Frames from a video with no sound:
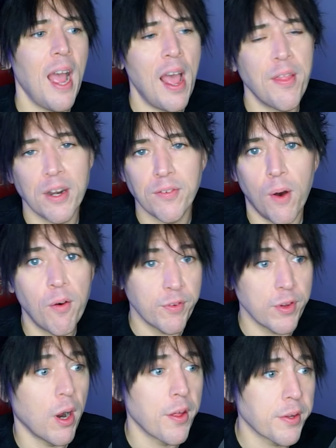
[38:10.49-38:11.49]
and then evolve
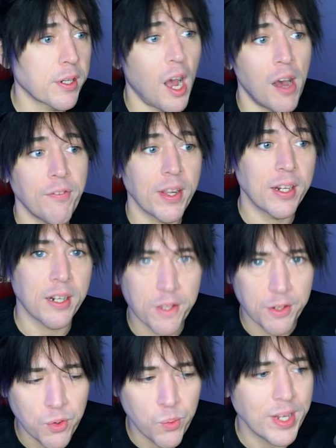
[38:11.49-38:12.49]
the other Coughing into the
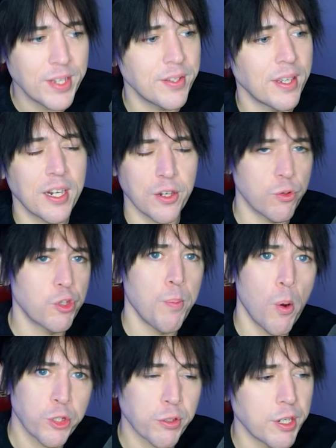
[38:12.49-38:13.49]
new Wheezing and do
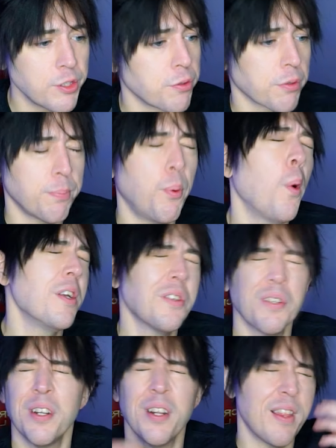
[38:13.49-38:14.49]
Smoke Screens so they're
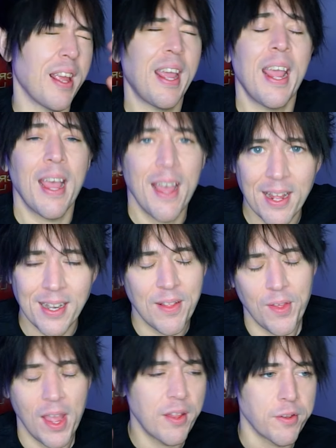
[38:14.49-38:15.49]
poisoned and they can't hit
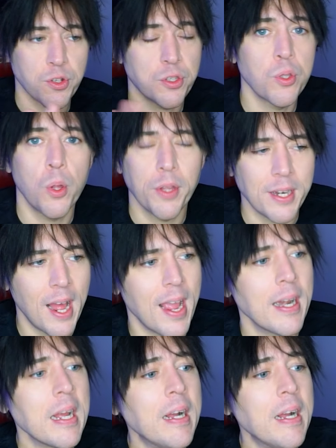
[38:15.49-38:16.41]
anything and they're just slowly dying.